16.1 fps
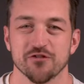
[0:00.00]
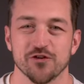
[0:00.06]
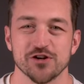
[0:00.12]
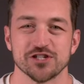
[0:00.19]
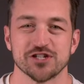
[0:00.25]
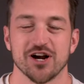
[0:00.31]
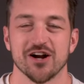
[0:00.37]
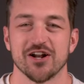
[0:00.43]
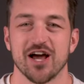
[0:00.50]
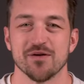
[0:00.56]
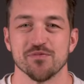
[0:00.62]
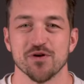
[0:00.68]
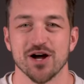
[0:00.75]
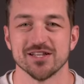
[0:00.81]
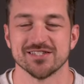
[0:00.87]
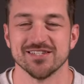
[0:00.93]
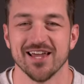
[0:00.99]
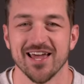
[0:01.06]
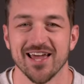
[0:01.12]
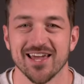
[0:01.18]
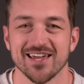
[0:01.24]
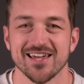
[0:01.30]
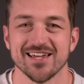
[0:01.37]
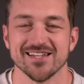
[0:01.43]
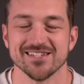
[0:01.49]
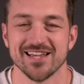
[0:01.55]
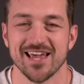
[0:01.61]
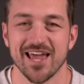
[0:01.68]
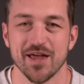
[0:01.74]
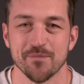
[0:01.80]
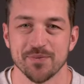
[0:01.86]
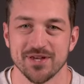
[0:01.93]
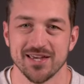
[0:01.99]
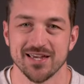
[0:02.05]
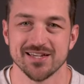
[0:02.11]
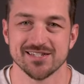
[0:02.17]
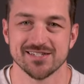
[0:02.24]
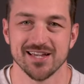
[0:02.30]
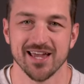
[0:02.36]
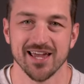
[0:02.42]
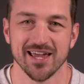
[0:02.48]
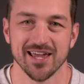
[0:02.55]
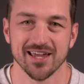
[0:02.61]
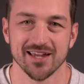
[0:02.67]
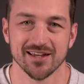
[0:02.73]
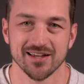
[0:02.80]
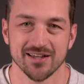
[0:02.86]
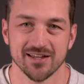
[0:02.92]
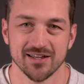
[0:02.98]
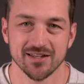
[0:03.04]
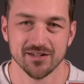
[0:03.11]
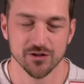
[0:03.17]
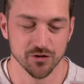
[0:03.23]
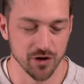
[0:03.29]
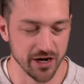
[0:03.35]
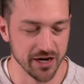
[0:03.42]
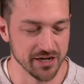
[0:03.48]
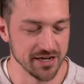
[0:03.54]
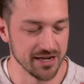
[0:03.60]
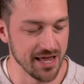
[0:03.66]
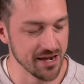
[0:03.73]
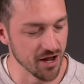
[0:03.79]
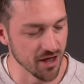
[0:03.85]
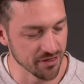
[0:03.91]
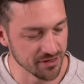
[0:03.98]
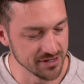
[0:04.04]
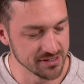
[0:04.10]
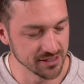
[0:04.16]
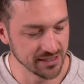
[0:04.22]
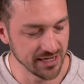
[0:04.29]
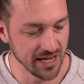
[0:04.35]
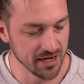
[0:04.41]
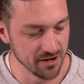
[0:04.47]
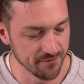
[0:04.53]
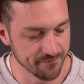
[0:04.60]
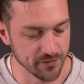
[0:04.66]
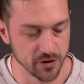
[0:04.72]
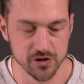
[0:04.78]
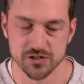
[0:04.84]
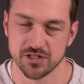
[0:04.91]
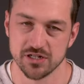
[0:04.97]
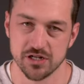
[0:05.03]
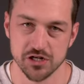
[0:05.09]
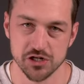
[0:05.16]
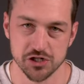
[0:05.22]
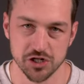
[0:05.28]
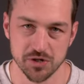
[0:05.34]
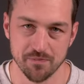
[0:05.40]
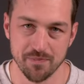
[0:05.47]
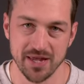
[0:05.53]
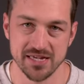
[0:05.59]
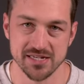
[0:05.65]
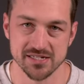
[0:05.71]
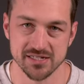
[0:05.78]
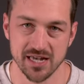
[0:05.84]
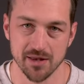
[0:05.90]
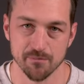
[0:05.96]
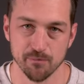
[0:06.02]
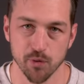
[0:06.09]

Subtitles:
first card I brought today is a PSA graded and authenticated first edition base set